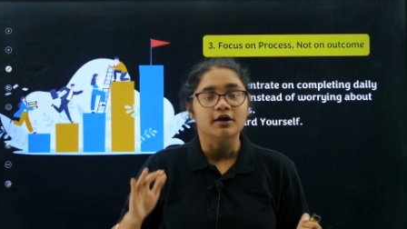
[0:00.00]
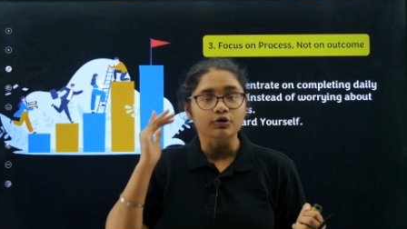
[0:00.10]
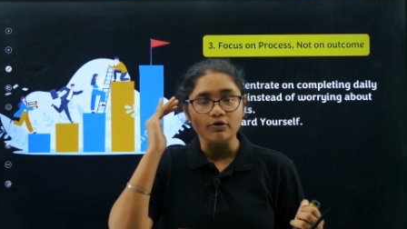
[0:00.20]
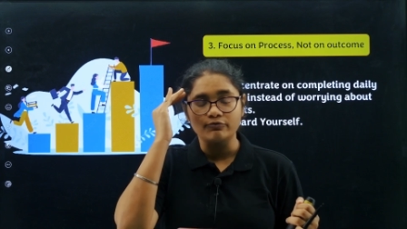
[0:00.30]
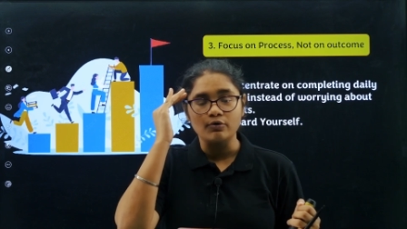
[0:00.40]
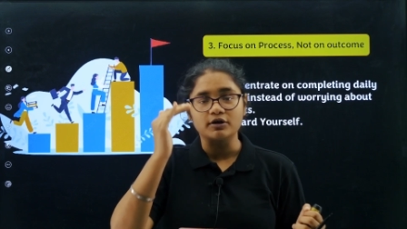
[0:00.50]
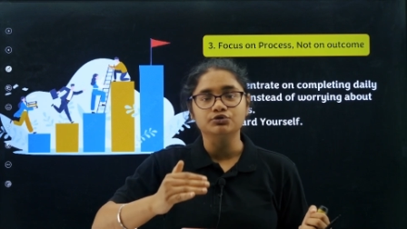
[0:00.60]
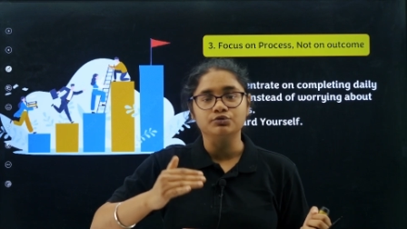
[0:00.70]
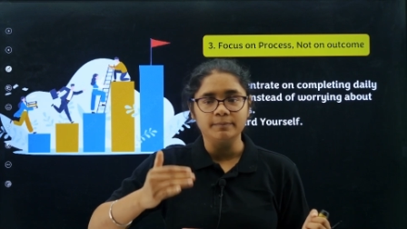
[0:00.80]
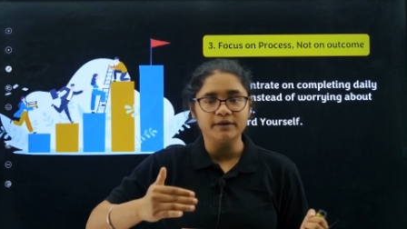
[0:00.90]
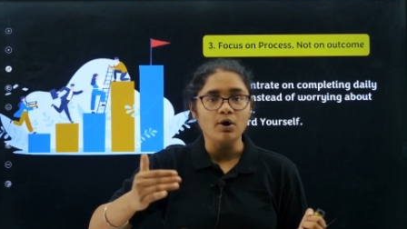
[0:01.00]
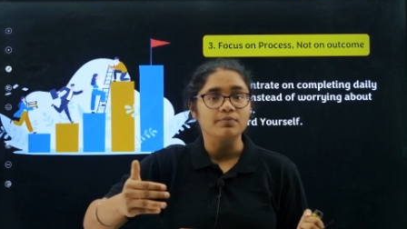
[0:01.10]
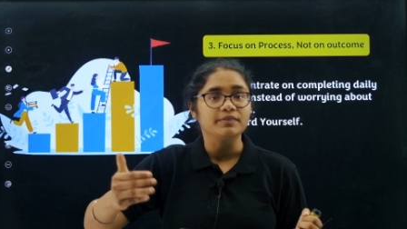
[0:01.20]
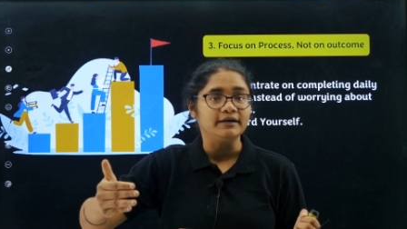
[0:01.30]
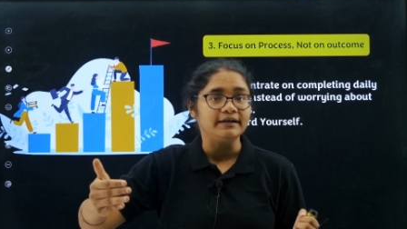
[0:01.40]
Your focus should be
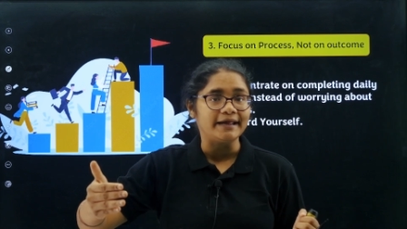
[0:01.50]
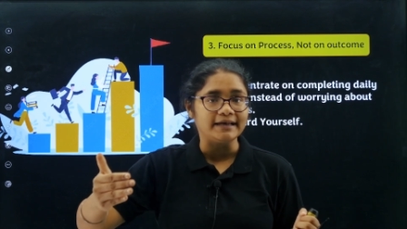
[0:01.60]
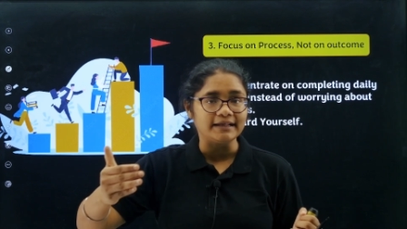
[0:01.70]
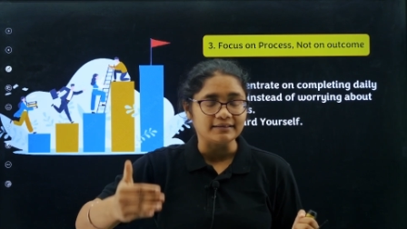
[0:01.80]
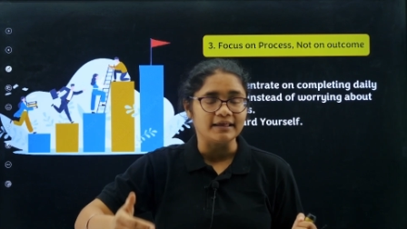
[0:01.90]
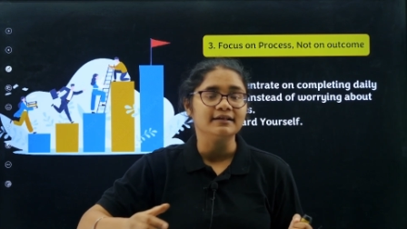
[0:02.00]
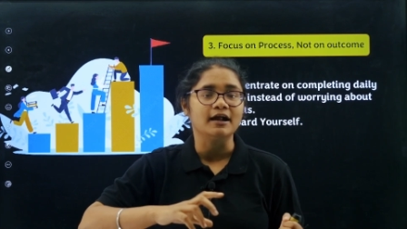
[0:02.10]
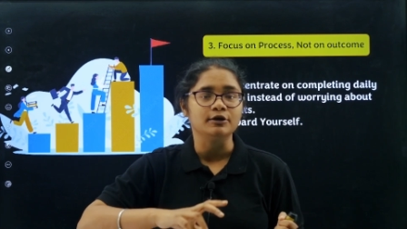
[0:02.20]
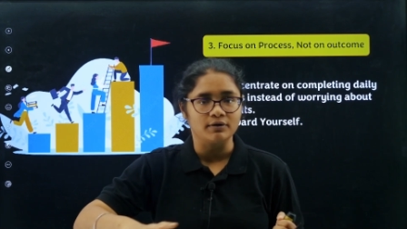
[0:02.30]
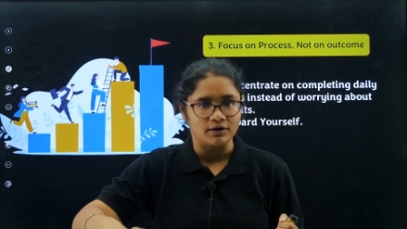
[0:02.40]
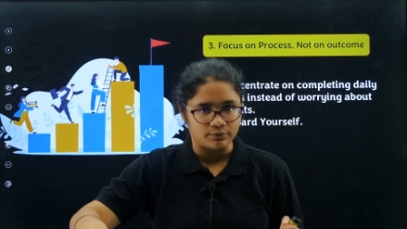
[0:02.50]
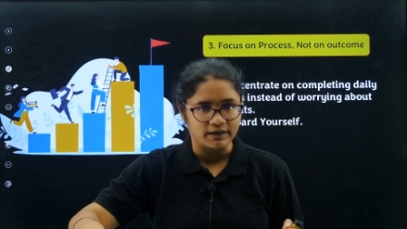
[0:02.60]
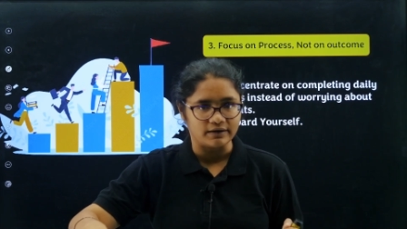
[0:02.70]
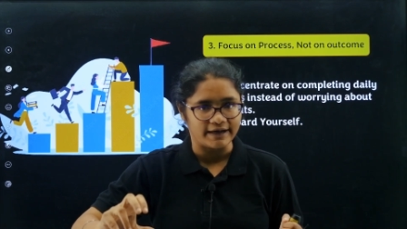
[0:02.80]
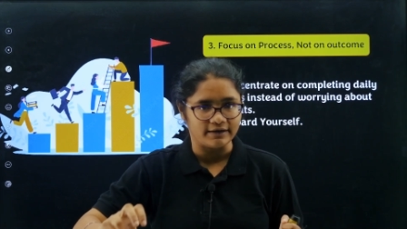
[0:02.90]
on the daily thing that you are
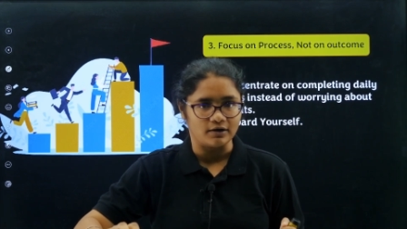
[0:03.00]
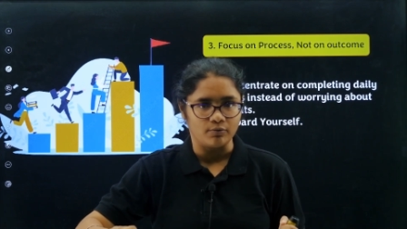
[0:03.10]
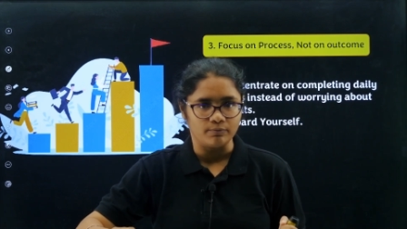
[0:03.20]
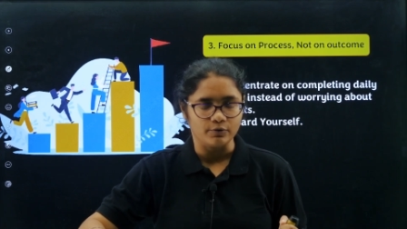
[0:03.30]
doing right now.